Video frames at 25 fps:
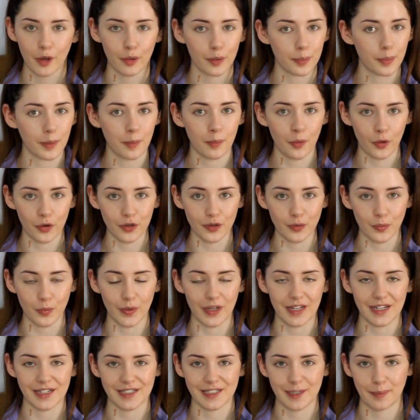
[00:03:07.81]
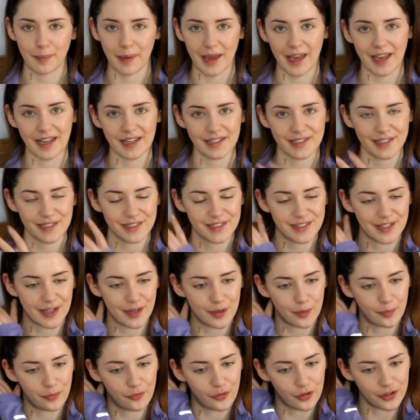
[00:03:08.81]
I would be more than willing to pay to
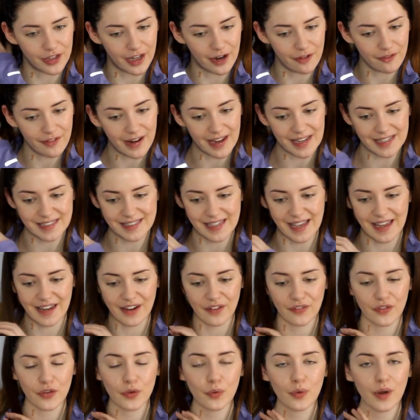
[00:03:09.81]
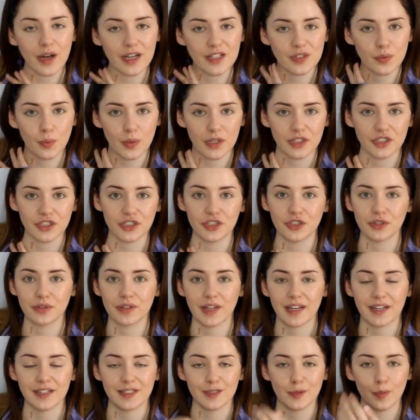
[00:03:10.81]
sign up for that race. And if you guys want to
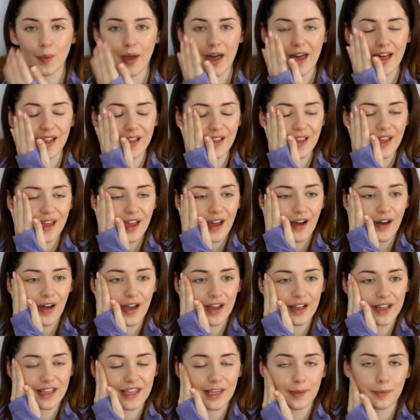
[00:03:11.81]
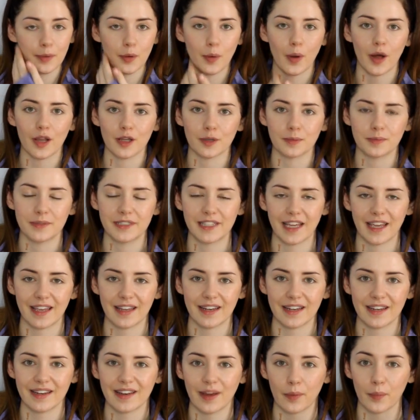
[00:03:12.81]
do that as well, I'll keep you all
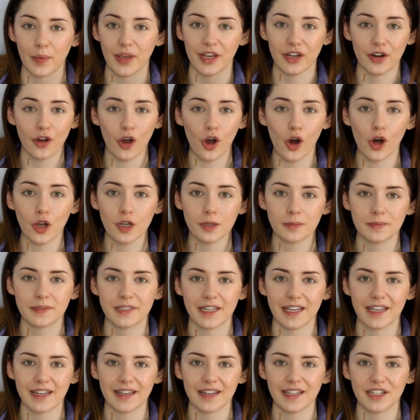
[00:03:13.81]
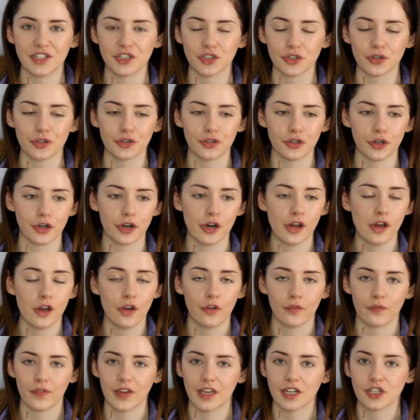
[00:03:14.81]
updated and we can all update each other
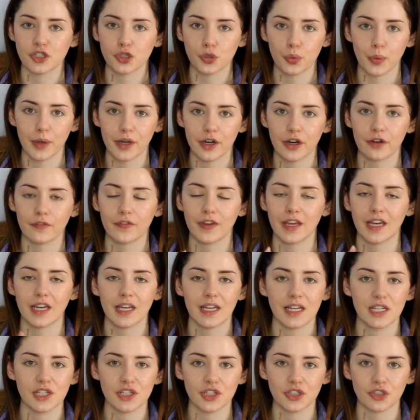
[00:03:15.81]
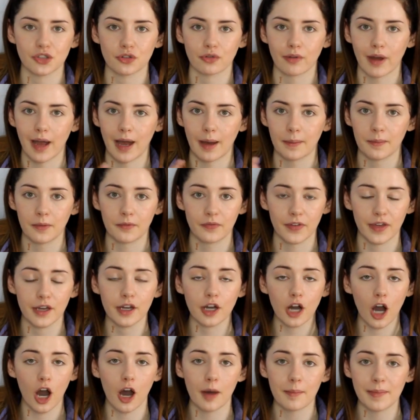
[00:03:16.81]
via Twitter, via Instagram,
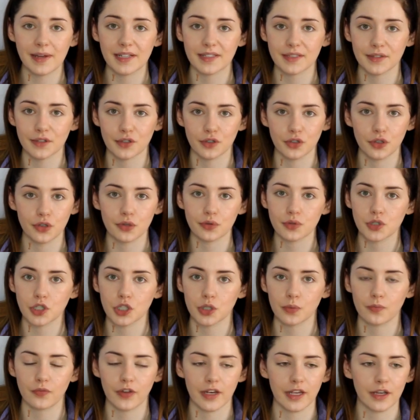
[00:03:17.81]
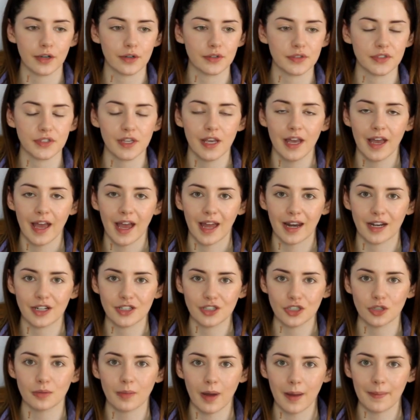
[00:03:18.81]
via comments on YouTube videos, and
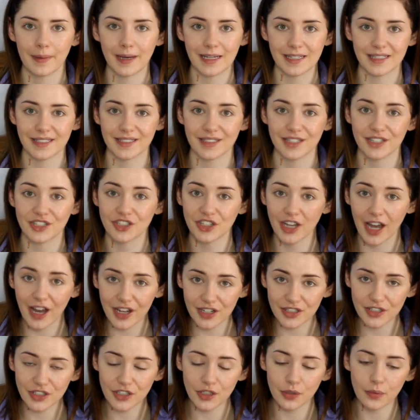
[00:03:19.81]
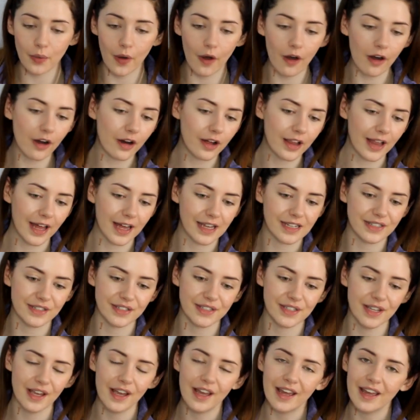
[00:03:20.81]
I'll do my best to chat to you all
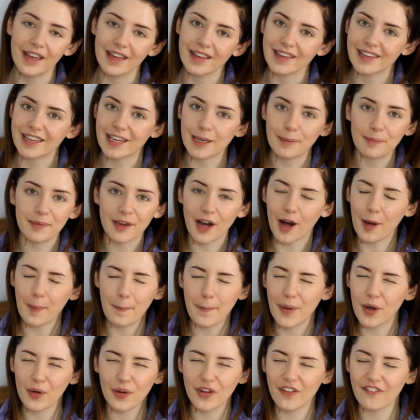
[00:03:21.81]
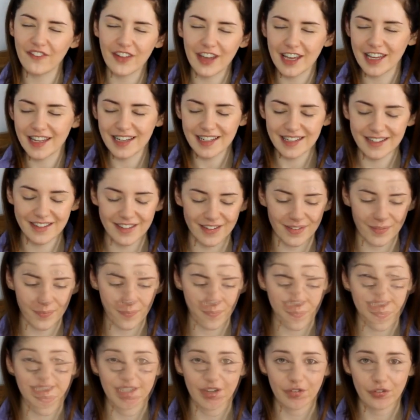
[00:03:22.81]
and keep y'all motivated. If you're
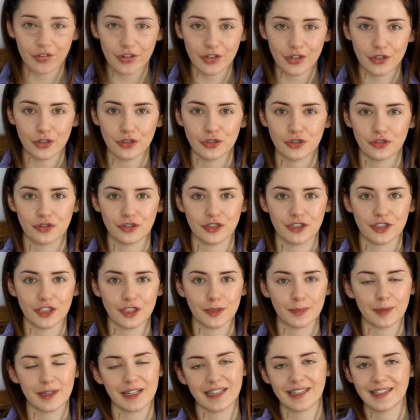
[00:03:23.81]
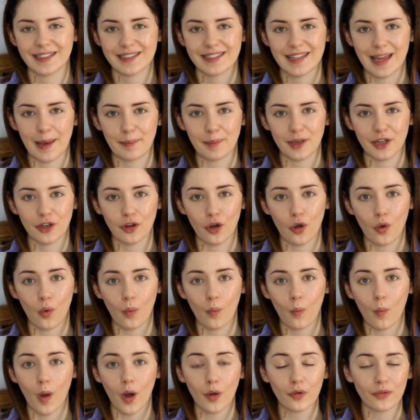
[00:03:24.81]
in a different country, just please let me know
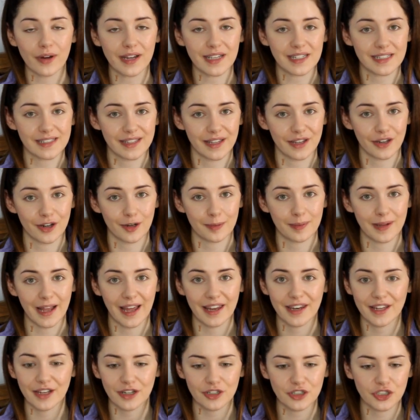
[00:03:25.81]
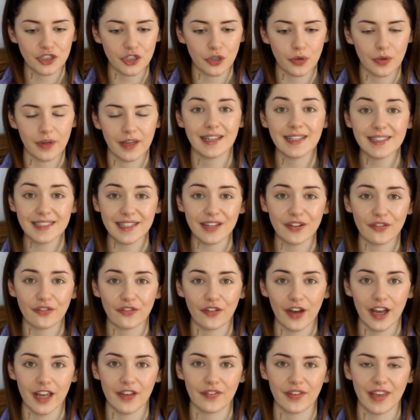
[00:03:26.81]
what race that you're planning on doing. Is it a
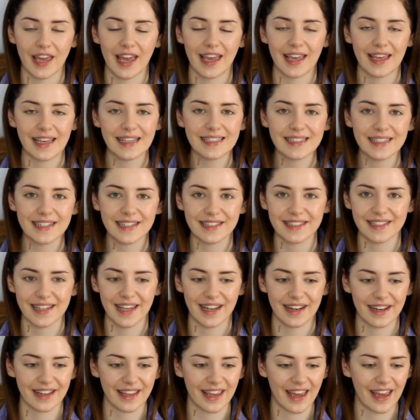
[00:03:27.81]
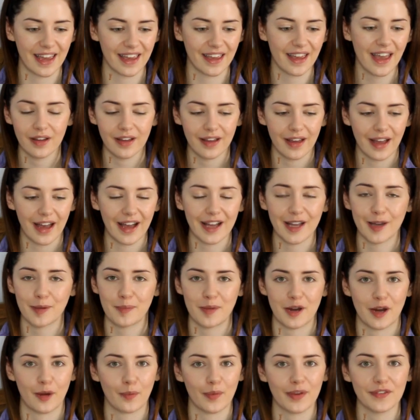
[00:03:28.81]
5K? Is it a 10K? And
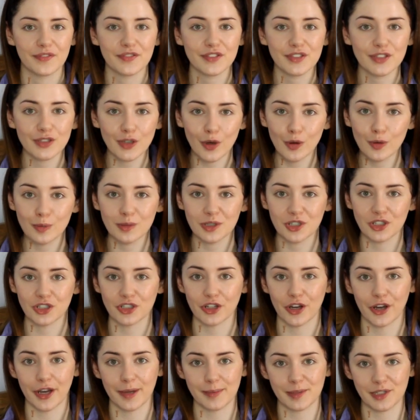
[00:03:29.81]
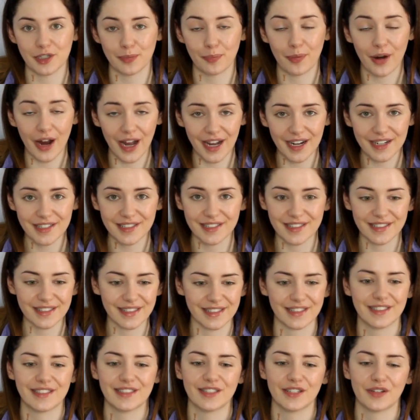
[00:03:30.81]
come here, we've so much time to practice.
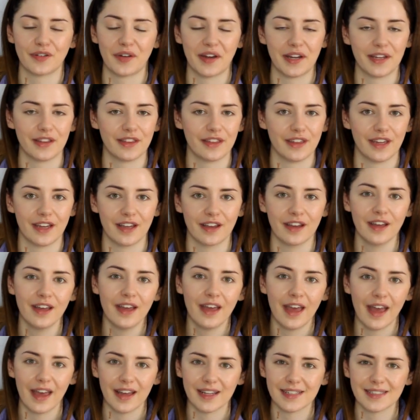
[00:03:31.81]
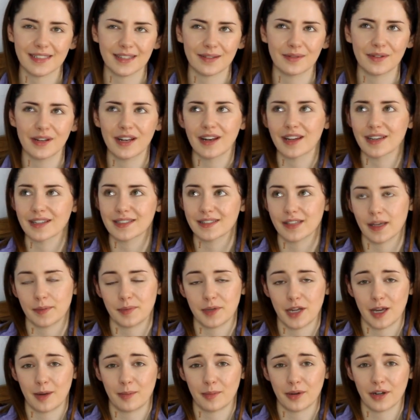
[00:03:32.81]
That's the great thing. It's only like
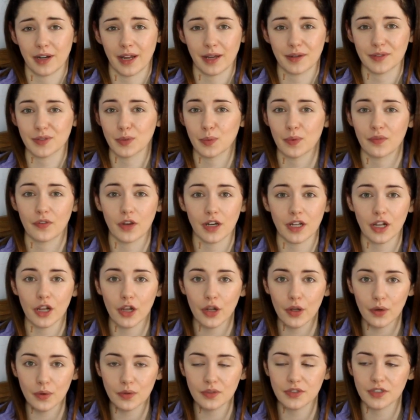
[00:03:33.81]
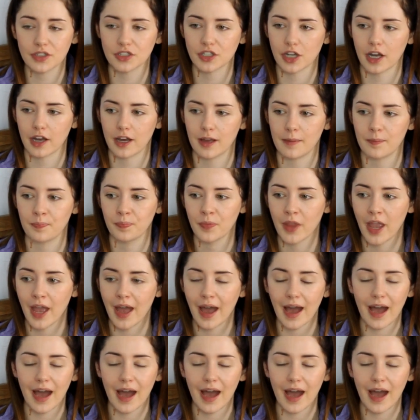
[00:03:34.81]
September now, so we've got loads of time.